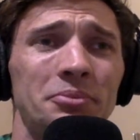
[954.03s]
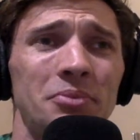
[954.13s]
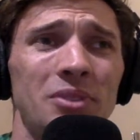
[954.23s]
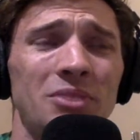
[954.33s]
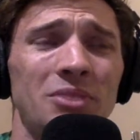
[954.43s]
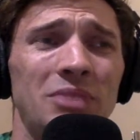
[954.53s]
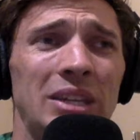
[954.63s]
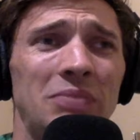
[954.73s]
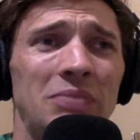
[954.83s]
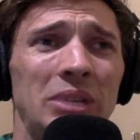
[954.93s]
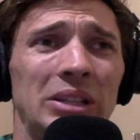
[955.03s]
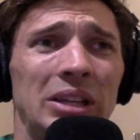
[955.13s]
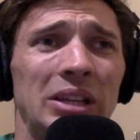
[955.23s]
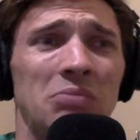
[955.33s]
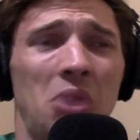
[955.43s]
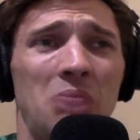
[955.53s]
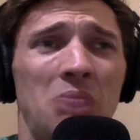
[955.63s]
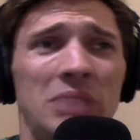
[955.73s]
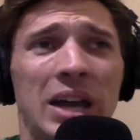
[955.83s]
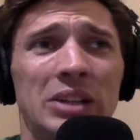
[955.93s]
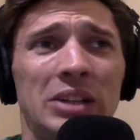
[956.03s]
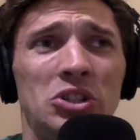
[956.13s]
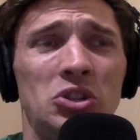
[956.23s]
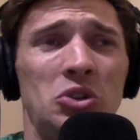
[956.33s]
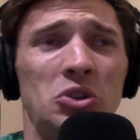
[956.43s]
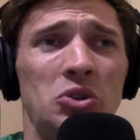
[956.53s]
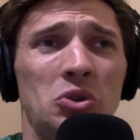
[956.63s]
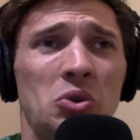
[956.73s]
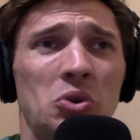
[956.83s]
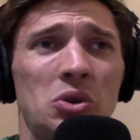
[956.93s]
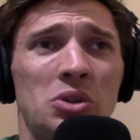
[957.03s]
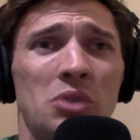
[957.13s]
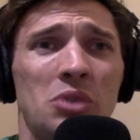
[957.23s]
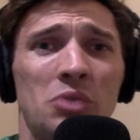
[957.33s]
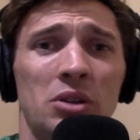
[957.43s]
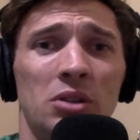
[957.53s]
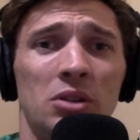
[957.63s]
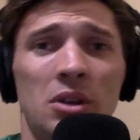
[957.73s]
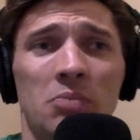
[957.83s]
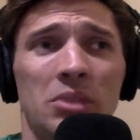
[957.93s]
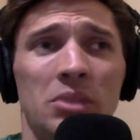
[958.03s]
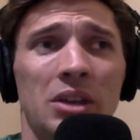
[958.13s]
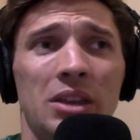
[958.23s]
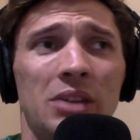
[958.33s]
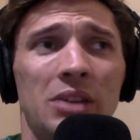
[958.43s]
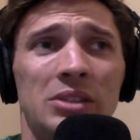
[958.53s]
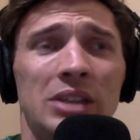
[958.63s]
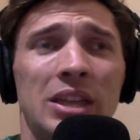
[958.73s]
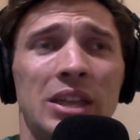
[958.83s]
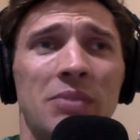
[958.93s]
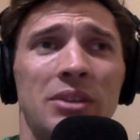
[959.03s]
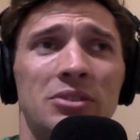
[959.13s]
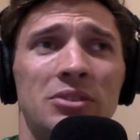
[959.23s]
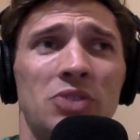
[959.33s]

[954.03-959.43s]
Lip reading: some kid being like, Mom, Dad, did you know unicorns aren't real? And they don't say that because they're trying to